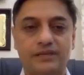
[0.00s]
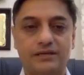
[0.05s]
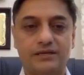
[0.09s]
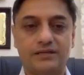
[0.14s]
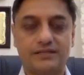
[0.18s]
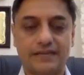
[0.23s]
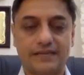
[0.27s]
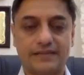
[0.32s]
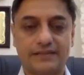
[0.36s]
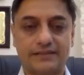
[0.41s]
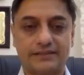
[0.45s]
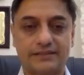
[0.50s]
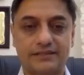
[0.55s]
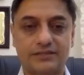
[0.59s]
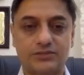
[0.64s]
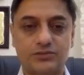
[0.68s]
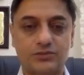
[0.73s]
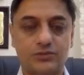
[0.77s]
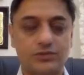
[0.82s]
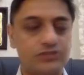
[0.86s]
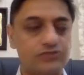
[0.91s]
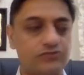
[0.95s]

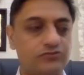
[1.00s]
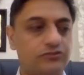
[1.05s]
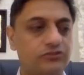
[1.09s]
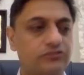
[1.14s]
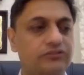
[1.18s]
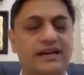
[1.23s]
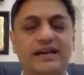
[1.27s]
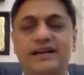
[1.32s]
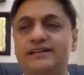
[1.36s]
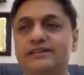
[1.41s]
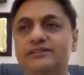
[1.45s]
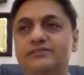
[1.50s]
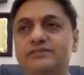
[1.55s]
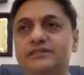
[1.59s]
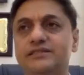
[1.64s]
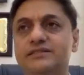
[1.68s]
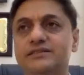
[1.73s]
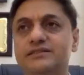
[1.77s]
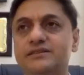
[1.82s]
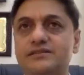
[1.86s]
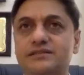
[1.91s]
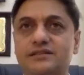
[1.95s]
sectors which, for a variety of
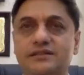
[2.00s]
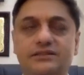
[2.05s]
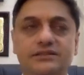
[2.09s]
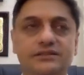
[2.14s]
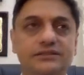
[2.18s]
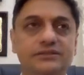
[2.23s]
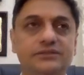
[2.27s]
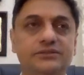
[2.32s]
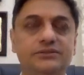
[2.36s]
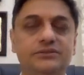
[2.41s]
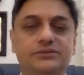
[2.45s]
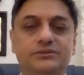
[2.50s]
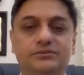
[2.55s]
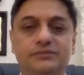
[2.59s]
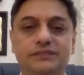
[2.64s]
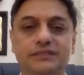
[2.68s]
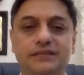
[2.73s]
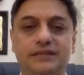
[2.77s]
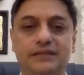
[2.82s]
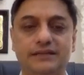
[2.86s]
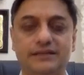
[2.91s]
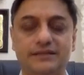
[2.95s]
reasons, continue to
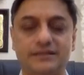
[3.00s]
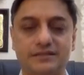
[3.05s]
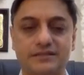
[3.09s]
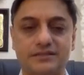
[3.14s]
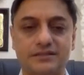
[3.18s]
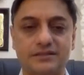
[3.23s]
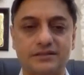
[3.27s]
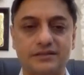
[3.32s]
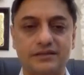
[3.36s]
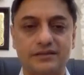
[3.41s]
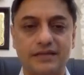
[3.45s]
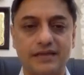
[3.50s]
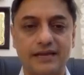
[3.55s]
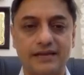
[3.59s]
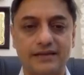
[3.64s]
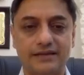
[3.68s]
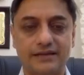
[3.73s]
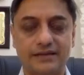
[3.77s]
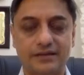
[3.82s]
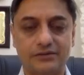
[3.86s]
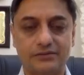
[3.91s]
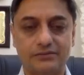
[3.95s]
be unnecessarily
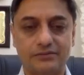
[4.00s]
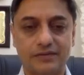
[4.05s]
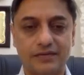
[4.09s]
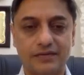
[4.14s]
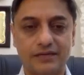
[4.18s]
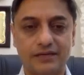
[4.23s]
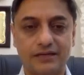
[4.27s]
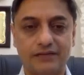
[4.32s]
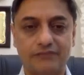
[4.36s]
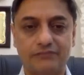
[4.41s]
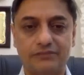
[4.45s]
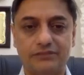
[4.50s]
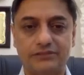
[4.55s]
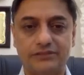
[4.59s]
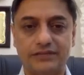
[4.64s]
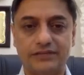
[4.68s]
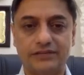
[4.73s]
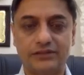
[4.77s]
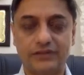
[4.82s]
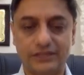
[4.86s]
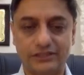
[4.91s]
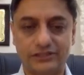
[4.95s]
held down by government
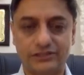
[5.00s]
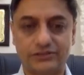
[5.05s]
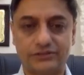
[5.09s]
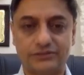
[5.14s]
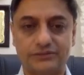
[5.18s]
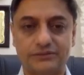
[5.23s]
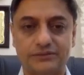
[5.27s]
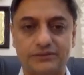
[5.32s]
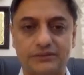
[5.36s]
regulation.